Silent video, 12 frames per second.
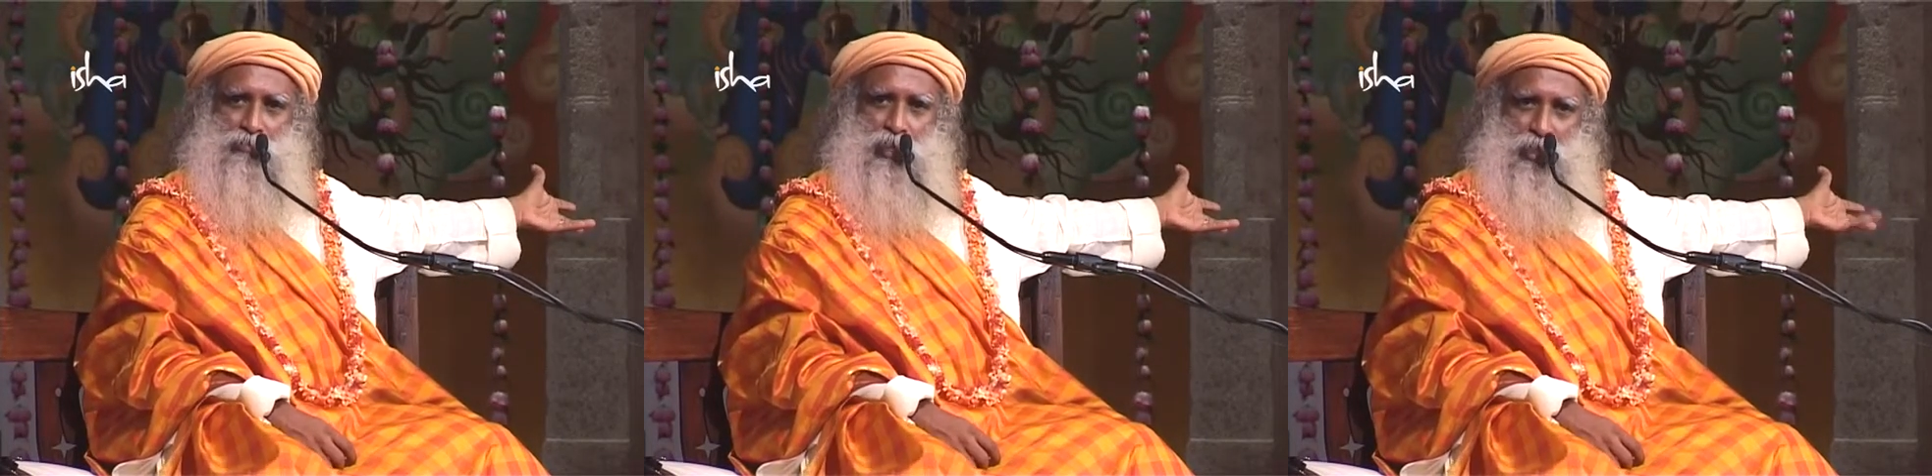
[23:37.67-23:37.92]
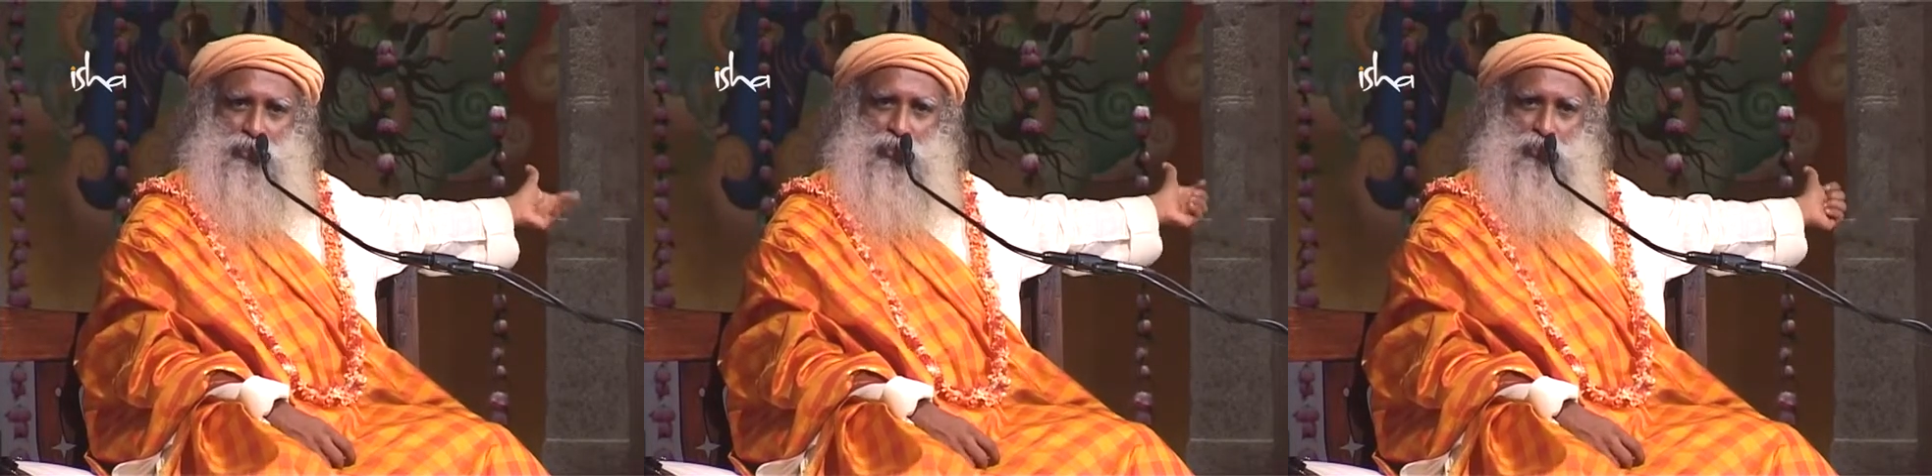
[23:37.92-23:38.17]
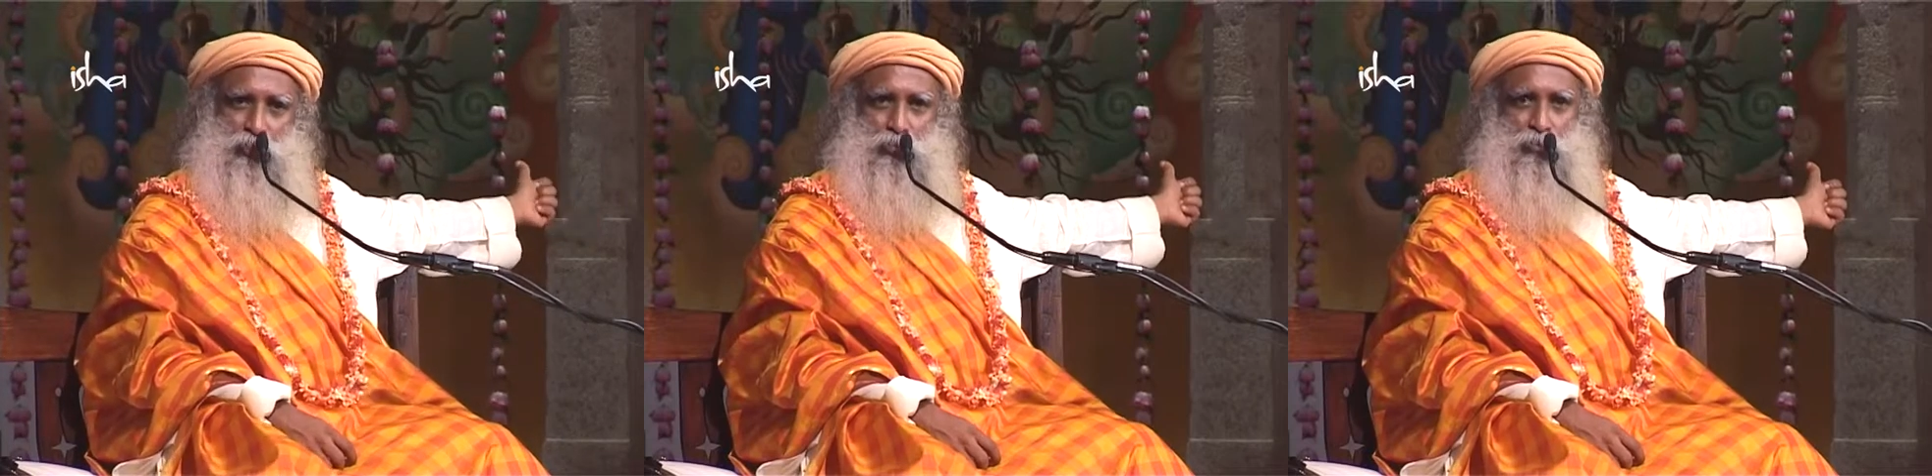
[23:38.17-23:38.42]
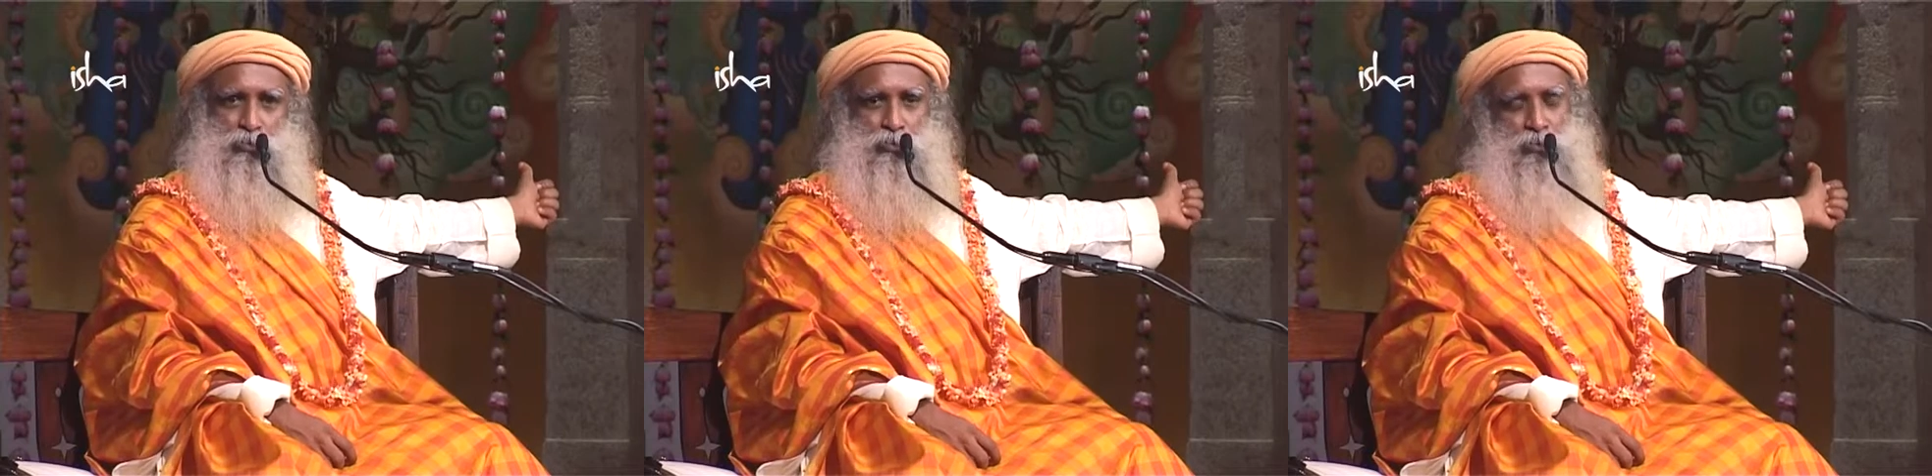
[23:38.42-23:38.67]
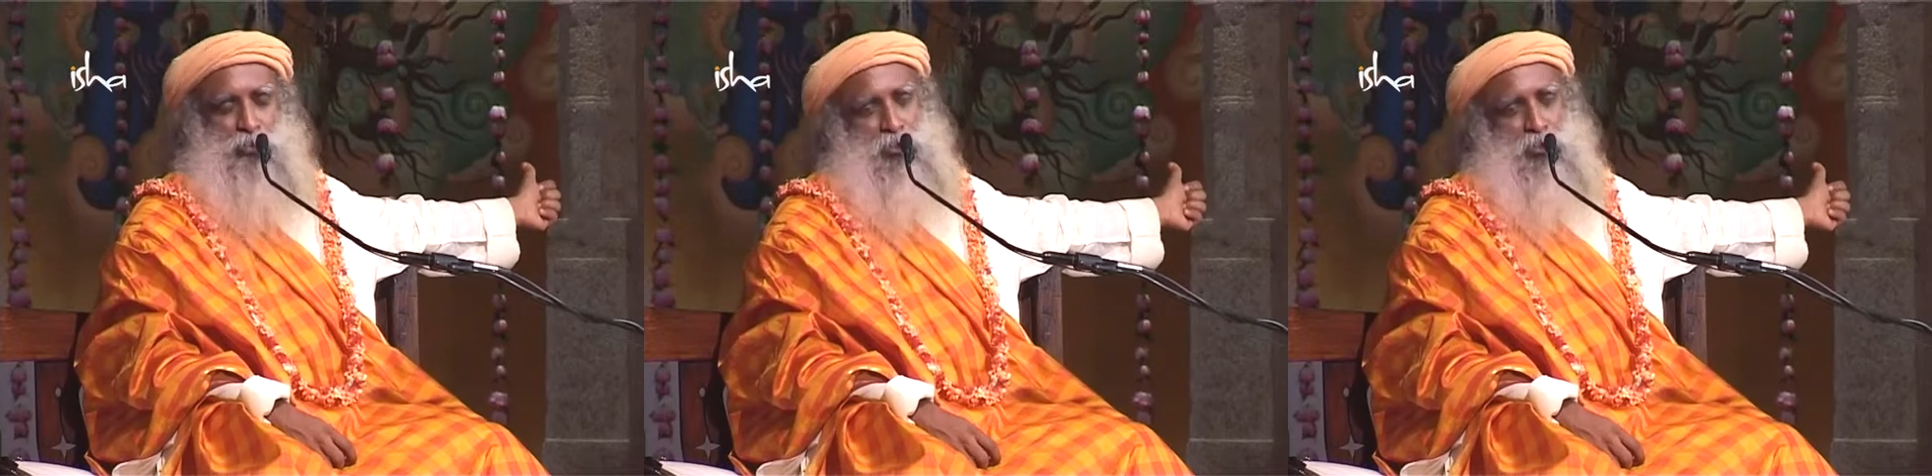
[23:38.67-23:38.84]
as I told you.